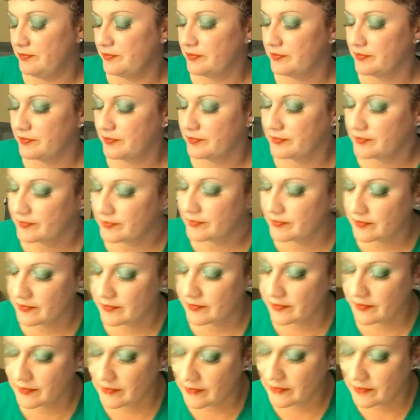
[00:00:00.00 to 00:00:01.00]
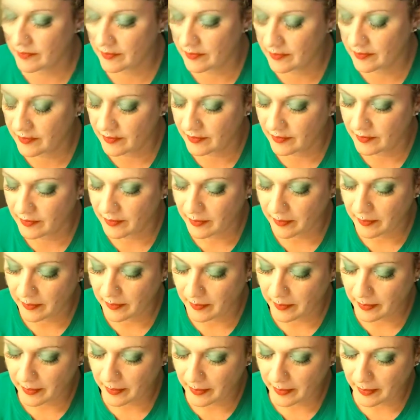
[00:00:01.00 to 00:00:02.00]

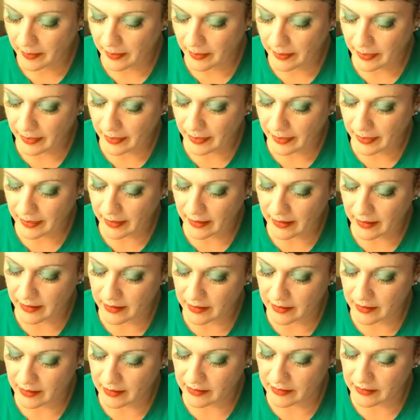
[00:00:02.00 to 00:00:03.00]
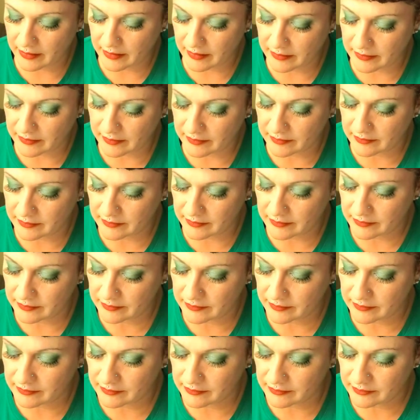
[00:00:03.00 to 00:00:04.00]

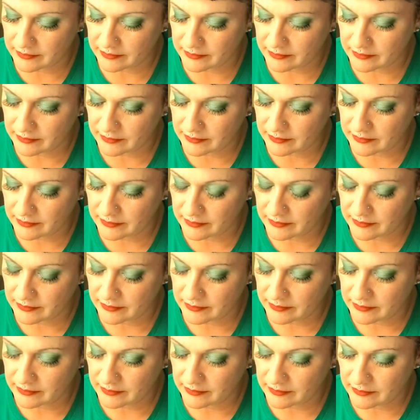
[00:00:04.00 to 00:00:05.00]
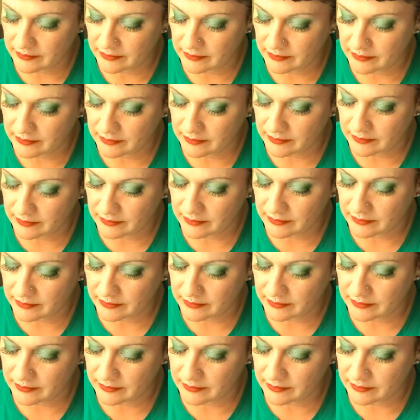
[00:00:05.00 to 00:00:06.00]

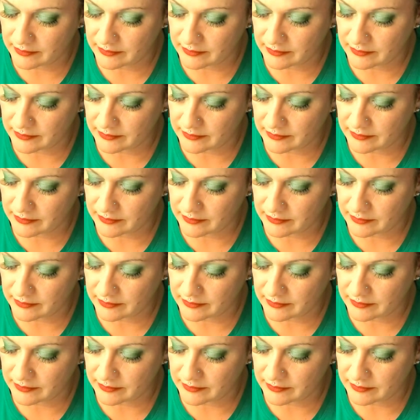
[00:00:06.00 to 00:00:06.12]
[no speech]